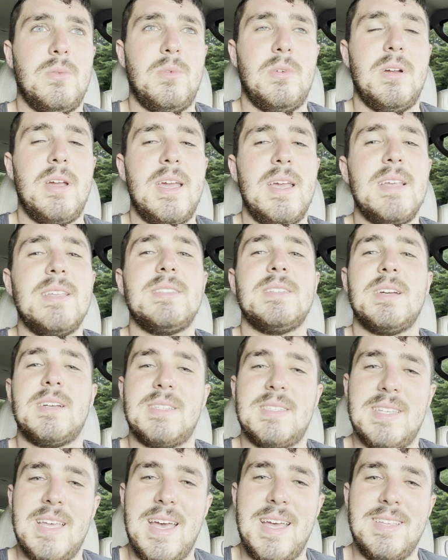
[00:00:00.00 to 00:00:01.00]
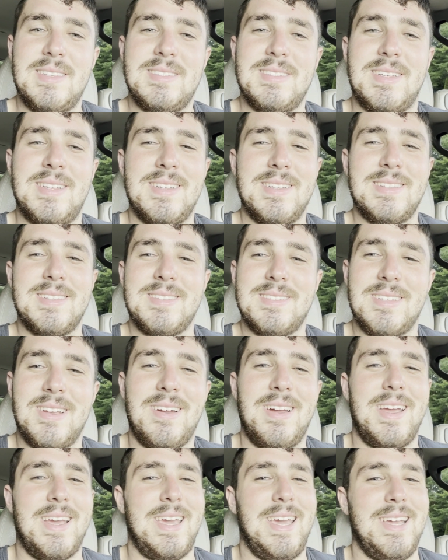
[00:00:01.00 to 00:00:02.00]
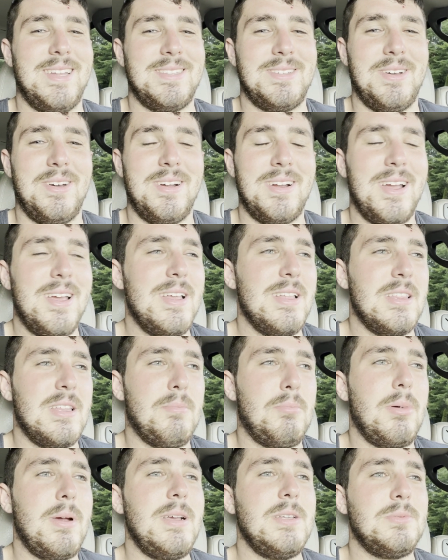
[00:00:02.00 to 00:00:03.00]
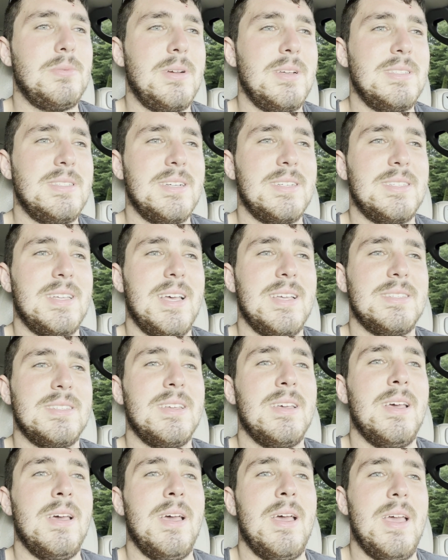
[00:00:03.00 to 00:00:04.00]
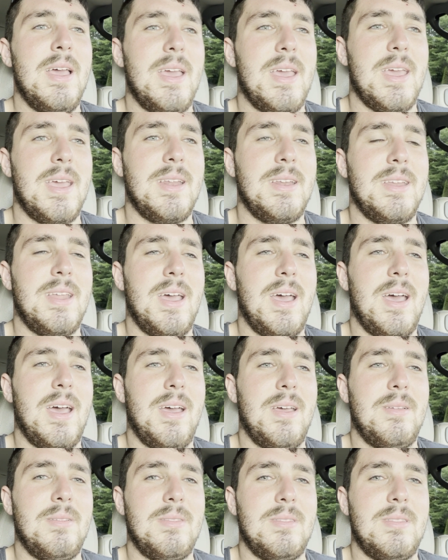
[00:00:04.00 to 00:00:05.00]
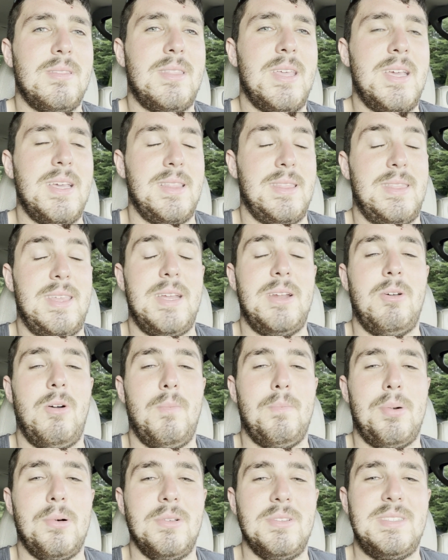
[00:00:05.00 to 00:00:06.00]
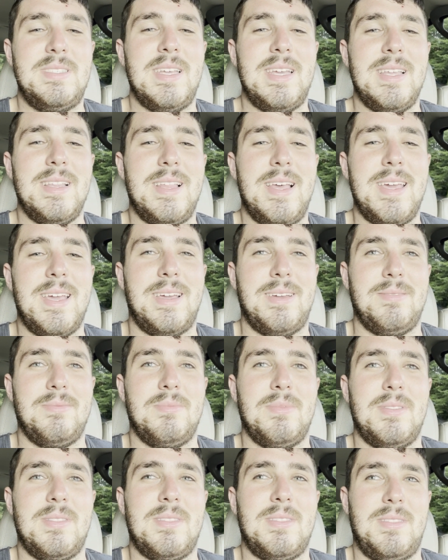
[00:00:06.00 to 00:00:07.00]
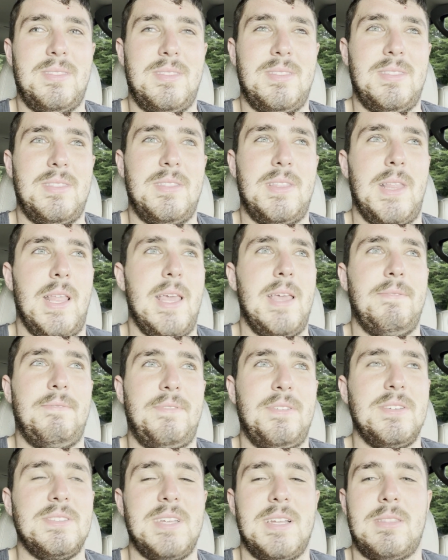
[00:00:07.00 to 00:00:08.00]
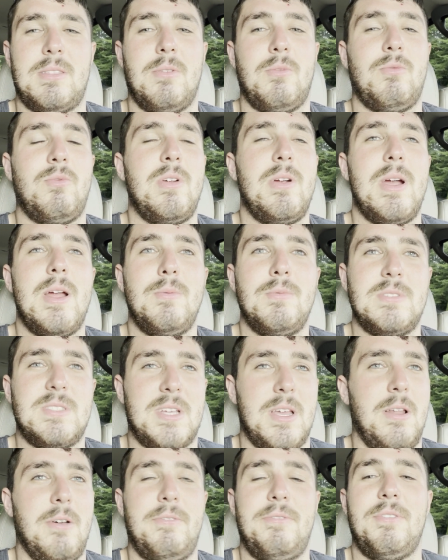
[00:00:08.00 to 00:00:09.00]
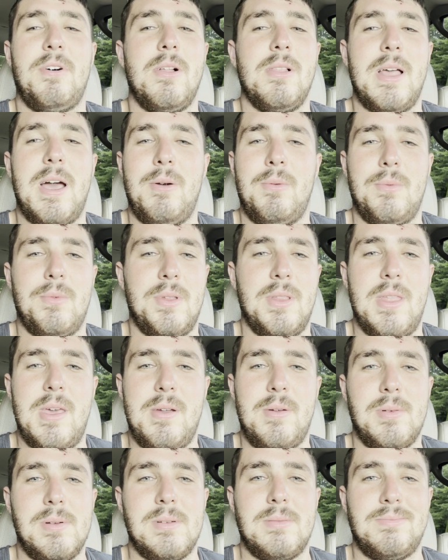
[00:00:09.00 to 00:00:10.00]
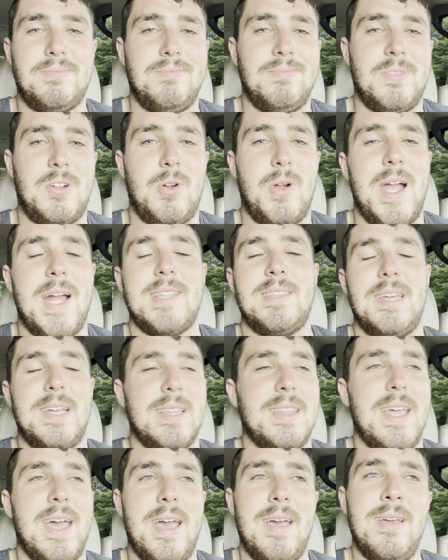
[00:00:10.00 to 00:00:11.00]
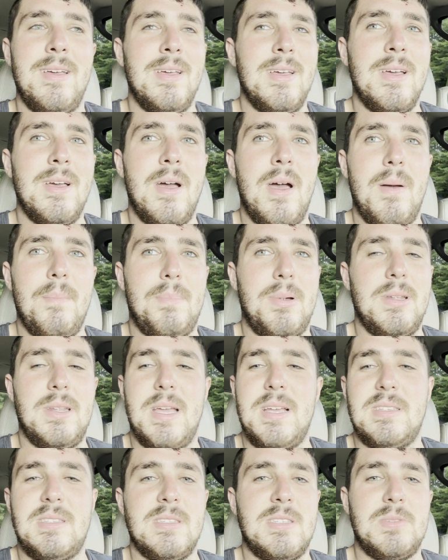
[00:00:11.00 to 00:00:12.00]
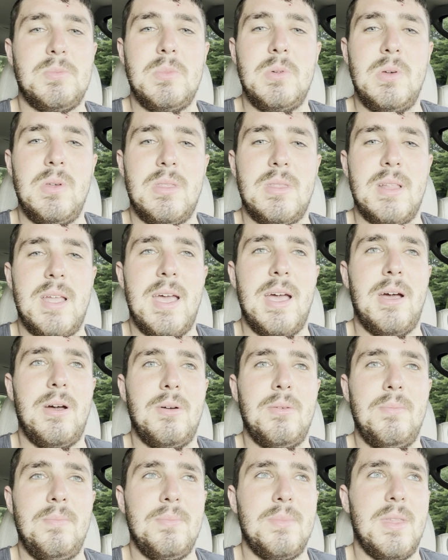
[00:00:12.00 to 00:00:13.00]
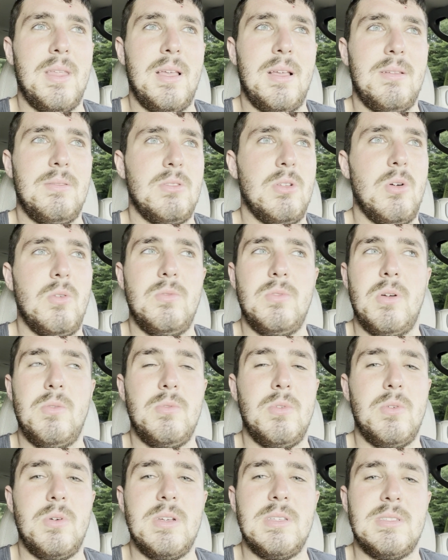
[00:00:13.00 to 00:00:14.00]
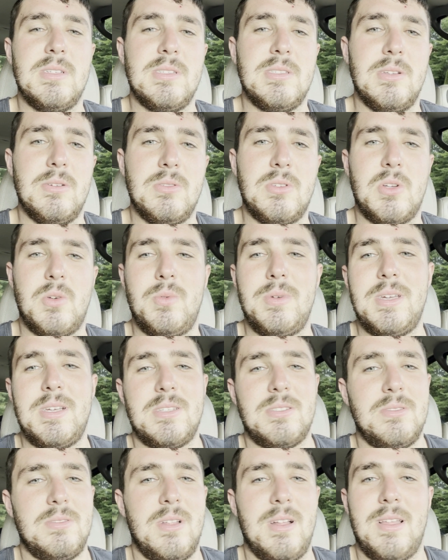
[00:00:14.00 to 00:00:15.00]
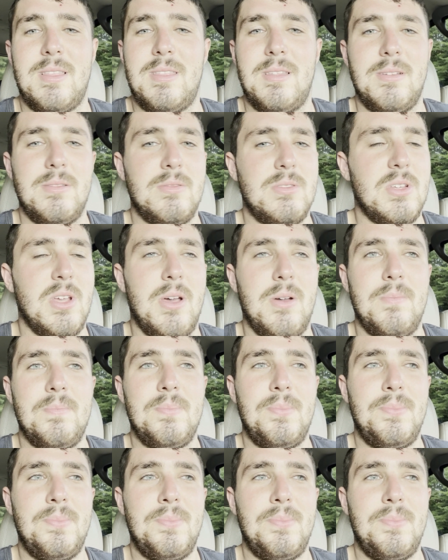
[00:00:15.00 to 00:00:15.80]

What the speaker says: a success. Sorry, I can't talk. The brakes were a success, and they don't pulsate like, it feels like the rear end was gonna fall out when they were cracked like that. But nice and smooth now. No noises, no squeaks, nothing. So